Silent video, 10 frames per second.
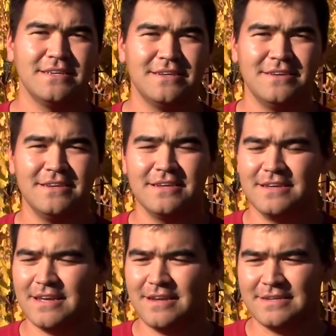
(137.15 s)
You know, you
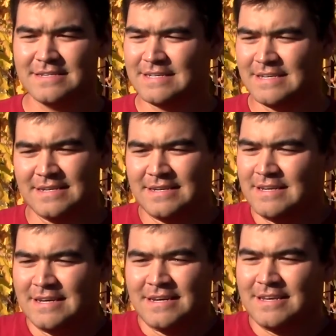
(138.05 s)

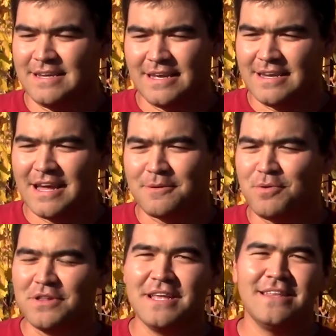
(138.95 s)
gotta
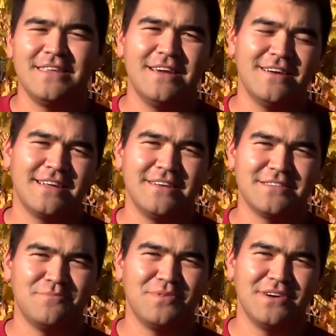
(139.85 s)
put lead in the air to kill
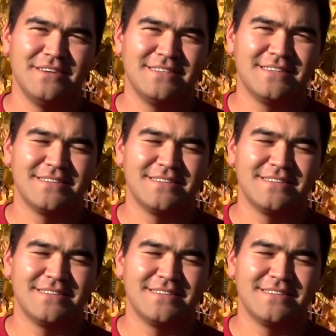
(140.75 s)
some birds.